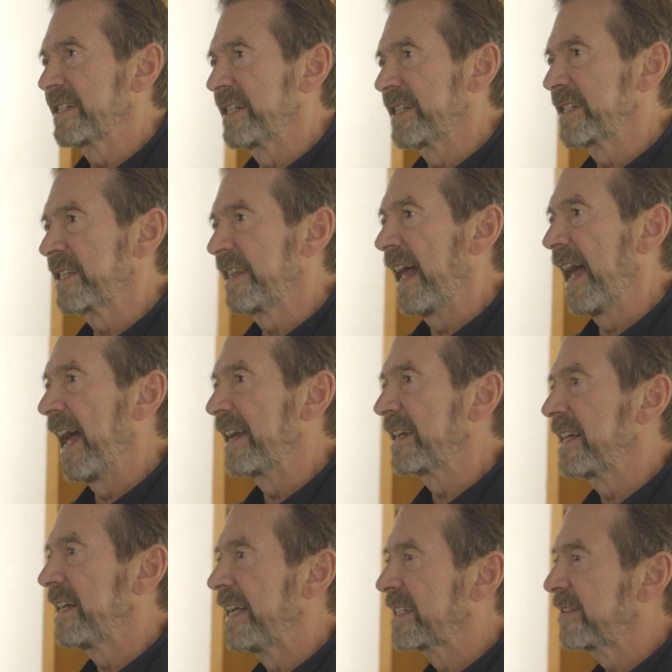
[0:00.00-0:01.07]
is
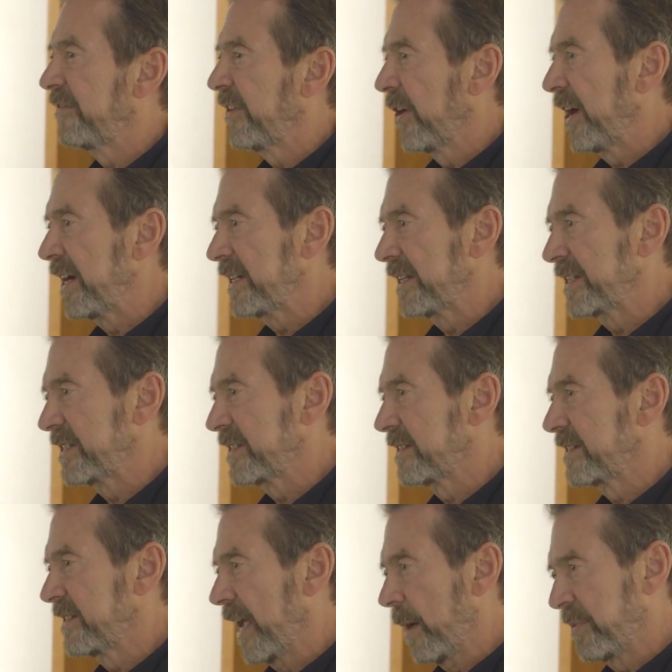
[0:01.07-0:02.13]
that it's very
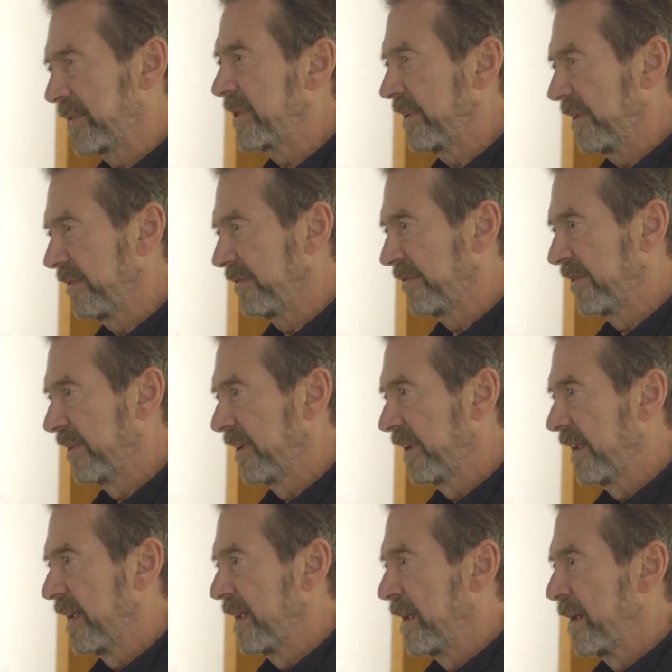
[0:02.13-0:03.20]
deceptive
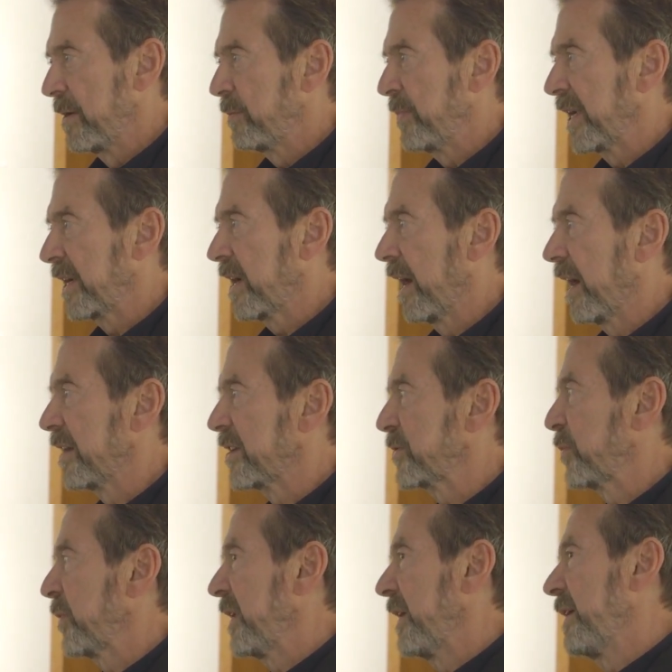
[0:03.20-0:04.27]

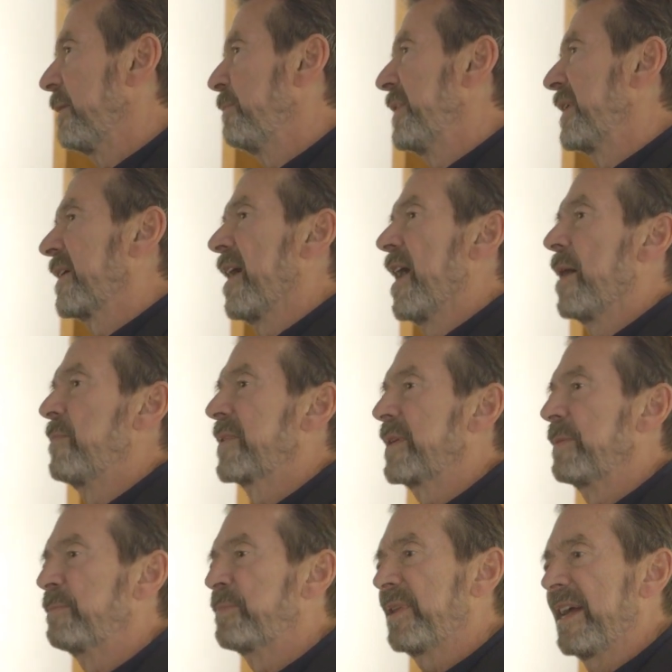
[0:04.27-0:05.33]
because we become
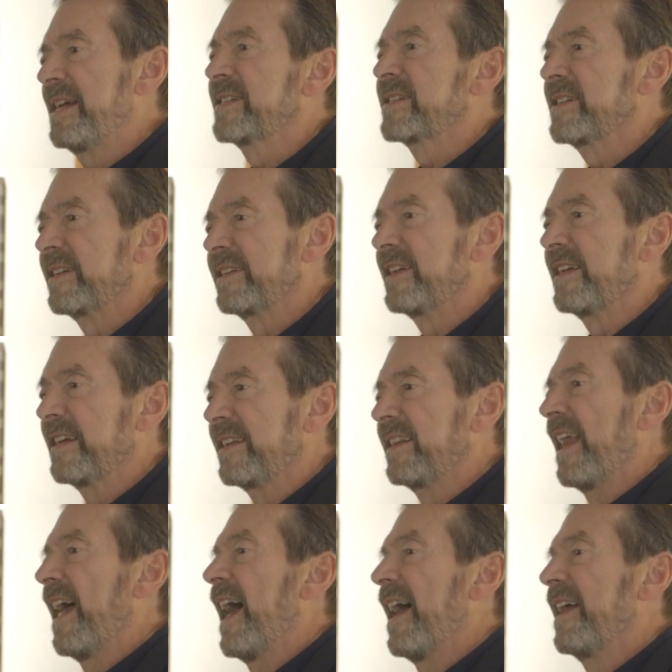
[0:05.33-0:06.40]
complacent in
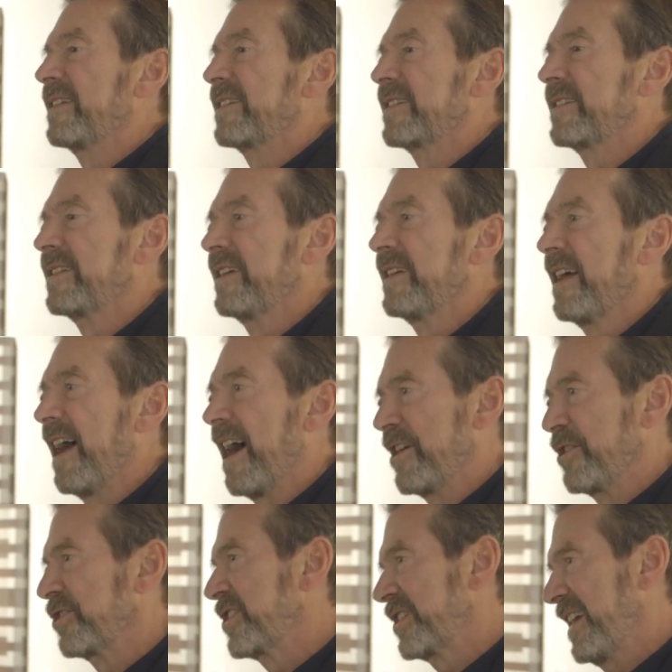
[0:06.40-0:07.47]
that
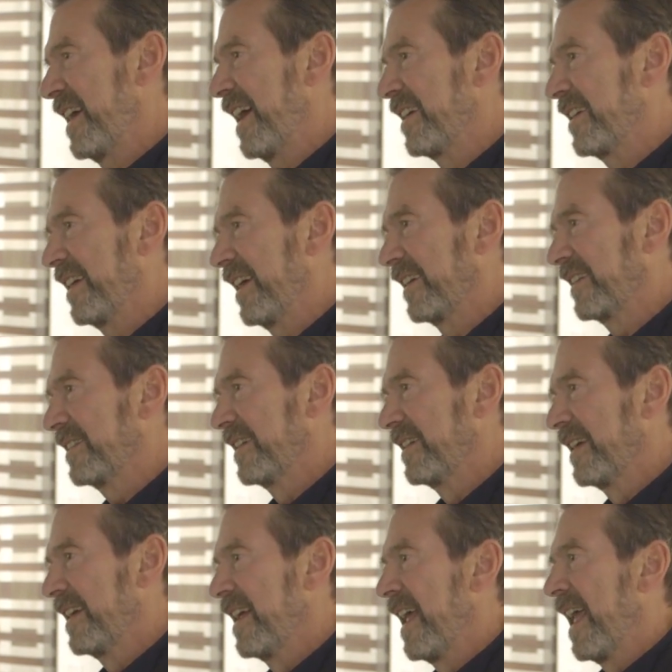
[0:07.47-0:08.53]
understanding
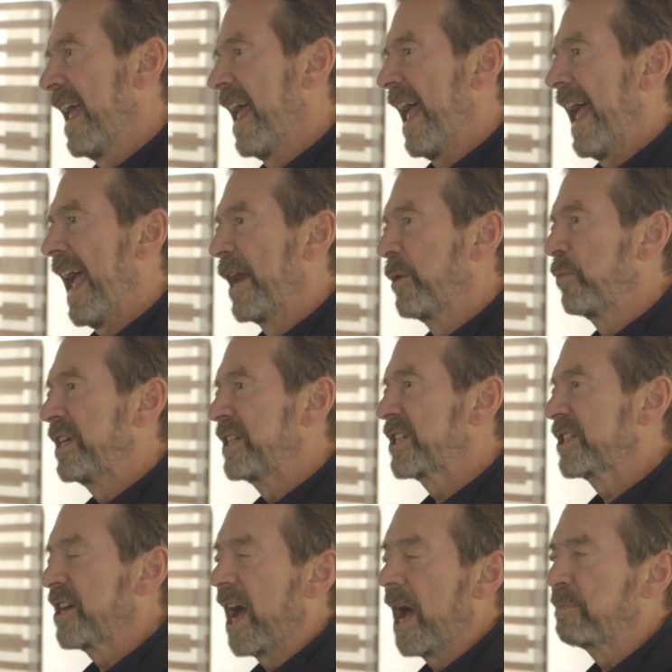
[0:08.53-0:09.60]
and we
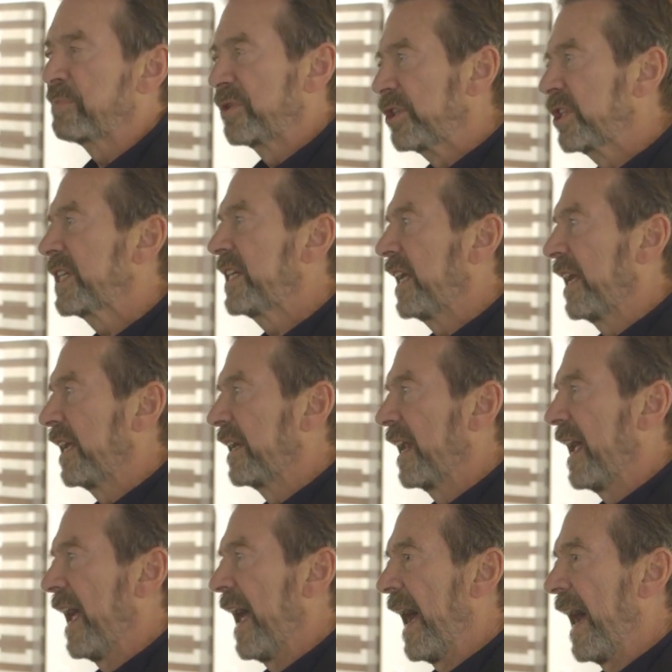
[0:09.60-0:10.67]
stop looking
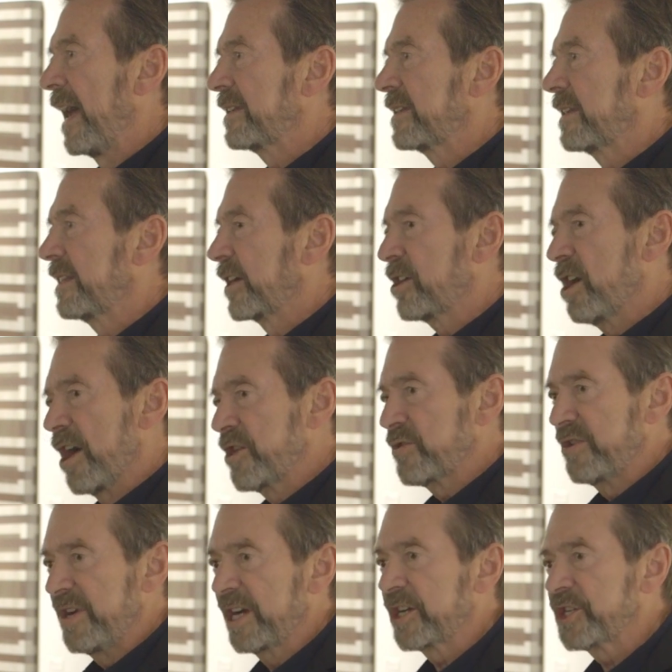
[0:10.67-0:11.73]
at the
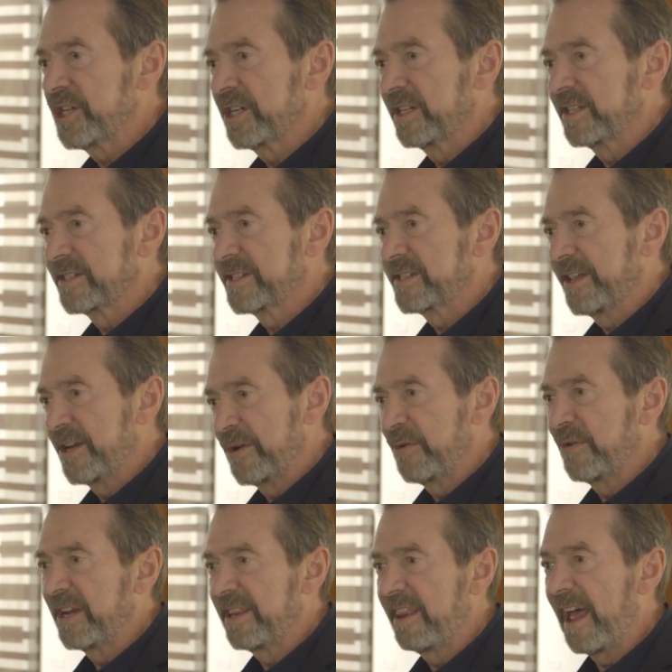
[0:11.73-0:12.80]
contradictions that
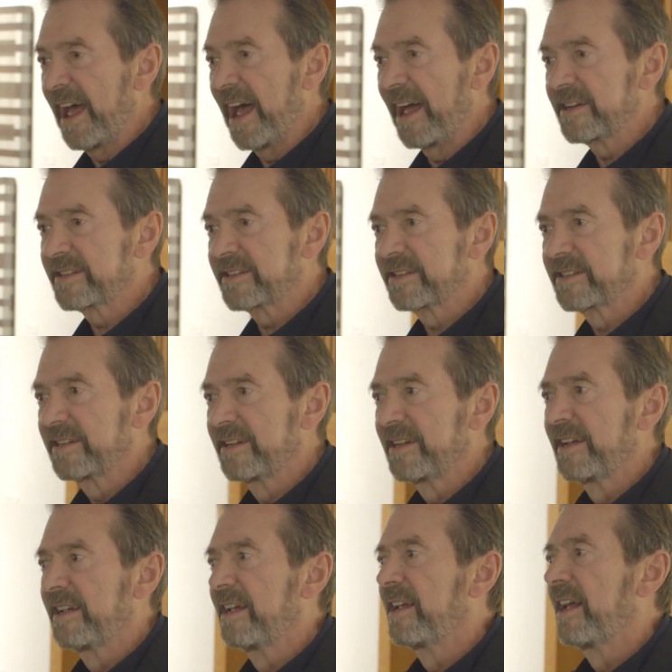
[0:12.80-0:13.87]
are in that
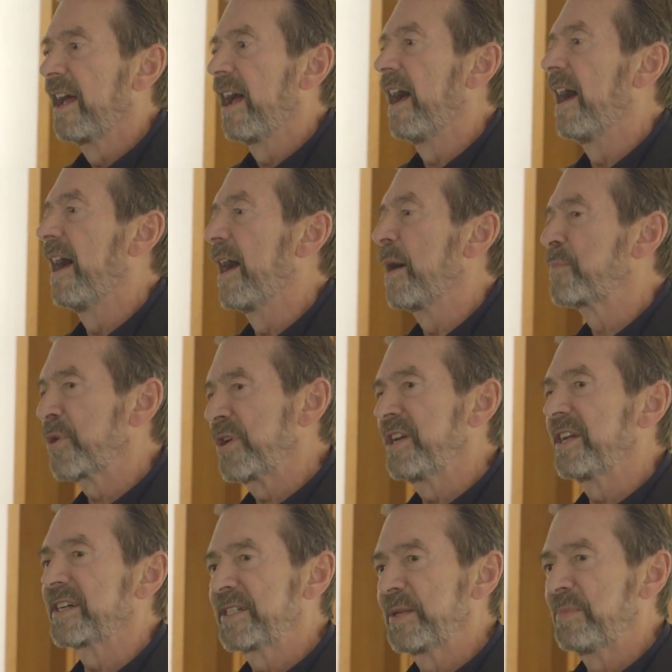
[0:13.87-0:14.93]
uh,
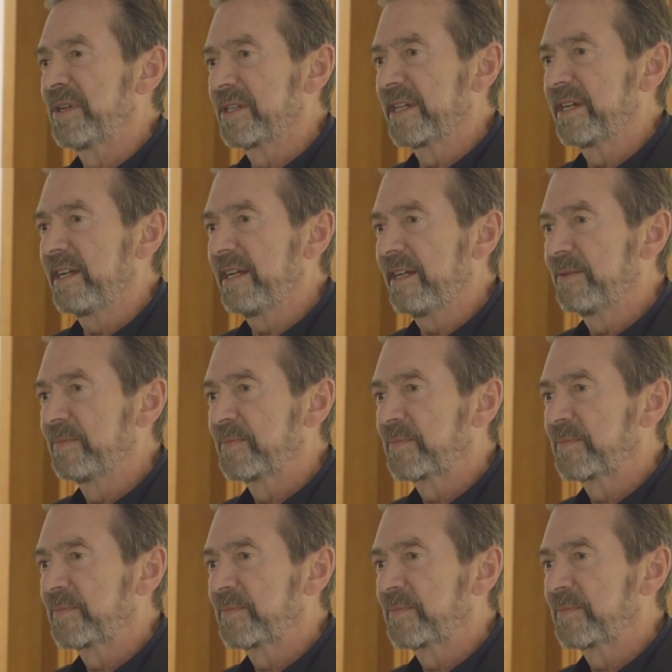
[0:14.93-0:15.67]
predictability.